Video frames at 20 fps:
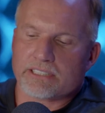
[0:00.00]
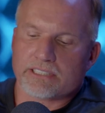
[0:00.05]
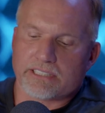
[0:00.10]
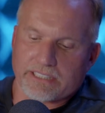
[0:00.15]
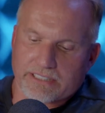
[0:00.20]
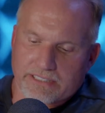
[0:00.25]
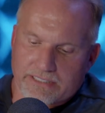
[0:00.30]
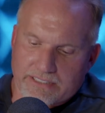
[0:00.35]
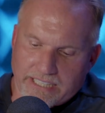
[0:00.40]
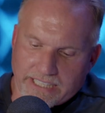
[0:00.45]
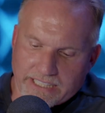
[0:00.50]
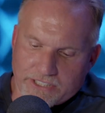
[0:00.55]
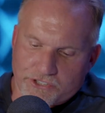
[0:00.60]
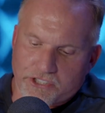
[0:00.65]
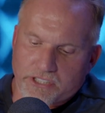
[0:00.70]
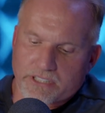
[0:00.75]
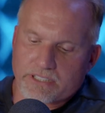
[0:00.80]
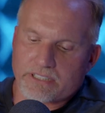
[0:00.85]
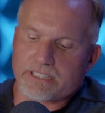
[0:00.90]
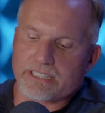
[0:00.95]

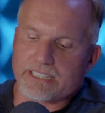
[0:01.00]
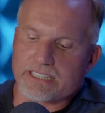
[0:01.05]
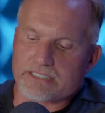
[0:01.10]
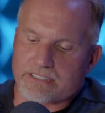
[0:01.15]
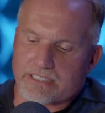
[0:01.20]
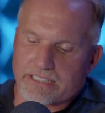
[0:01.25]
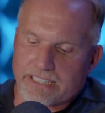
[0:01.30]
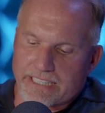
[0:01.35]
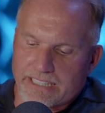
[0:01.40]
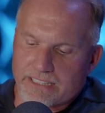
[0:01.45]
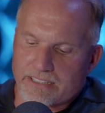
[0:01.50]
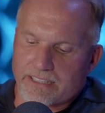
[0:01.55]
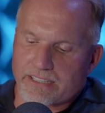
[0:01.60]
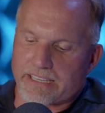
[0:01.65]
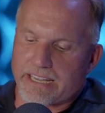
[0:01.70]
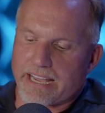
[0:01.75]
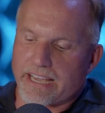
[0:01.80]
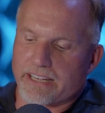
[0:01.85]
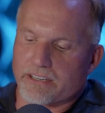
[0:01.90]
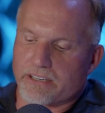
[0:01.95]
Contention is an
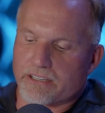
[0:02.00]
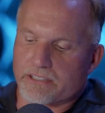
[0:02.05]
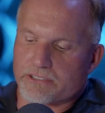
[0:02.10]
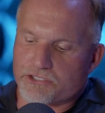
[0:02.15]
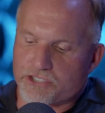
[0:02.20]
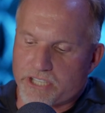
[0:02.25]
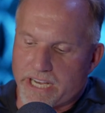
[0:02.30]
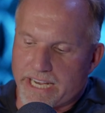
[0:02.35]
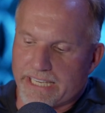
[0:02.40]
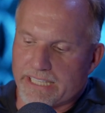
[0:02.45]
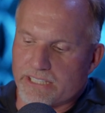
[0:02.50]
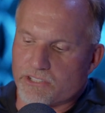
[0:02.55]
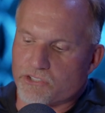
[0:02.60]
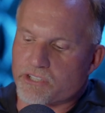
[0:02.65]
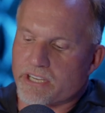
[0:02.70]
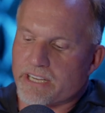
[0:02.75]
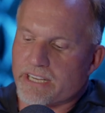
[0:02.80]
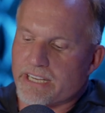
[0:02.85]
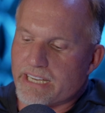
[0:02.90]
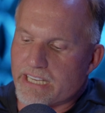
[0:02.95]
indicator
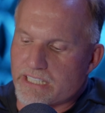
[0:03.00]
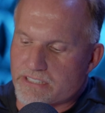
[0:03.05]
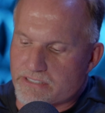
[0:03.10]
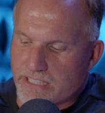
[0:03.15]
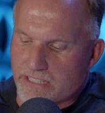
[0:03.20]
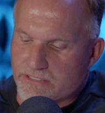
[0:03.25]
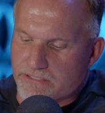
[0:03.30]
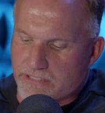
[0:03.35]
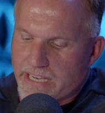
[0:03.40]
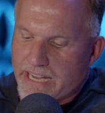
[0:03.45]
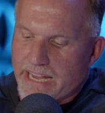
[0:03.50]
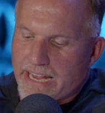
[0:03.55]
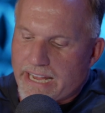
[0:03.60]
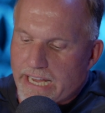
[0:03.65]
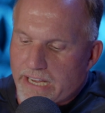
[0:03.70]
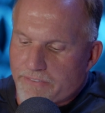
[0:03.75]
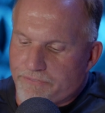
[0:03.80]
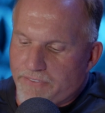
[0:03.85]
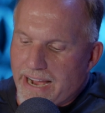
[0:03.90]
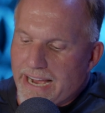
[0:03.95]
change is necessary.
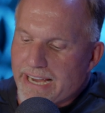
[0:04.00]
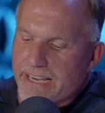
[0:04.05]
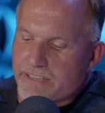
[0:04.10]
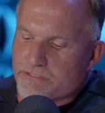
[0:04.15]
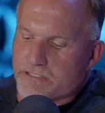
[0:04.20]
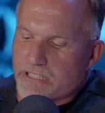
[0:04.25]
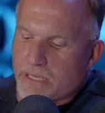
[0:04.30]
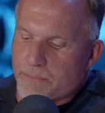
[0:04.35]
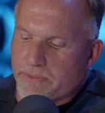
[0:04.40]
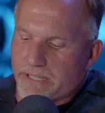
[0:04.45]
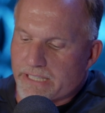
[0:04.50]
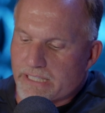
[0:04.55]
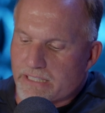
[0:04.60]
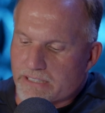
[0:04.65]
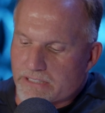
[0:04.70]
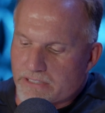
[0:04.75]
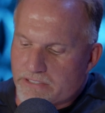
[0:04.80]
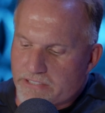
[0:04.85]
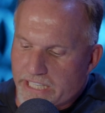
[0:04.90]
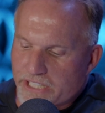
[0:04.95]
If I have something
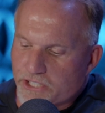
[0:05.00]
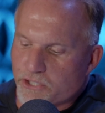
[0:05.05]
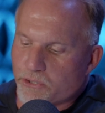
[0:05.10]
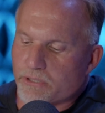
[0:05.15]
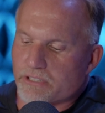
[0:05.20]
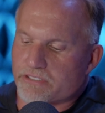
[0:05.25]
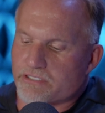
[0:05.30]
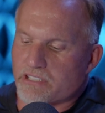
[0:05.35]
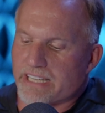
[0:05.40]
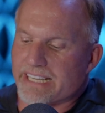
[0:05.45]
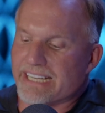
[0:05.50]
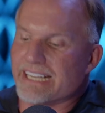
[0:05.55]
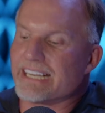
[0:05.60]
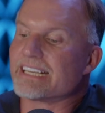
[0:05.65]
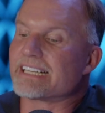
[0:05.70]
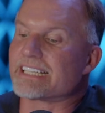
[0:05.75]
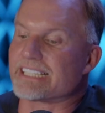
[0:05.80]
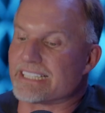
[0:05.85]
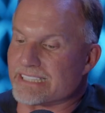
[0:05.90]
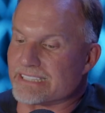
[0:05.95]
continuously
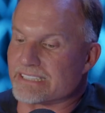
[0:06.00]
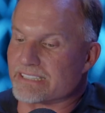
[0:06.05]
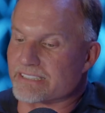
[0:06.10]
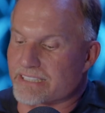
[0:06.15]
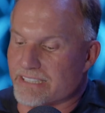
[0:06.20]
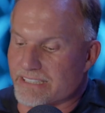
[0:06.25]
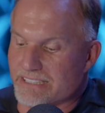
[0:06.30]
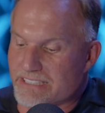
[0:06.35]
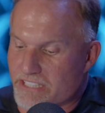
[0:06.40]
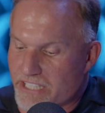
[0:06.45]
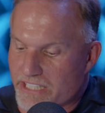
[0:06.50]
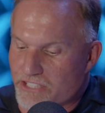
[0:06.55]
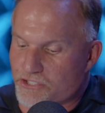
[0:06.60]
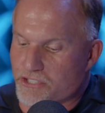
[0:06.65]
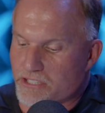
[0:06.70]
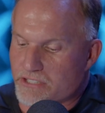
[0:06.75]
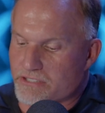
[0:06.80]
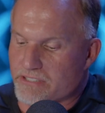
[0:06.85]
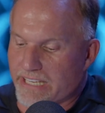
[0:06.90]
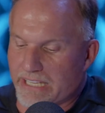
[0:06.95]

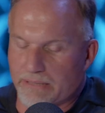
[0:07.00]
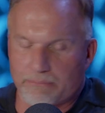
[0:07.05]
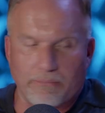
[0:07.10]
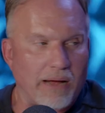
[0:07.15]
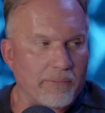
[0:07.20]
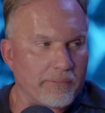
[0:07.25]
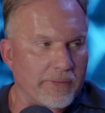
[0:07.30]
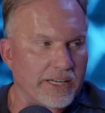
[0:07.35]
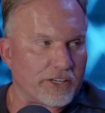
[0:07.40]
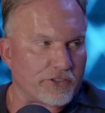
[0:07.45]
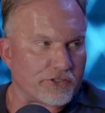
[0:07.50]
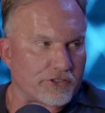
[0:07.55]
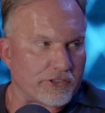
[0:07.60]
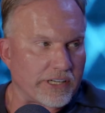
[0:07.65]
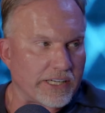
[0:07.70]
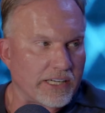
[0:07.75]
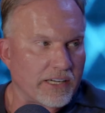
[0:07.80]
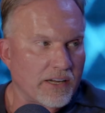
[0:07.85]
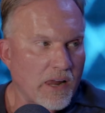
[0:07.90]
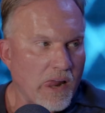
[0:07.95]
contentious in my
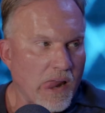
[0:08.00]
ministry,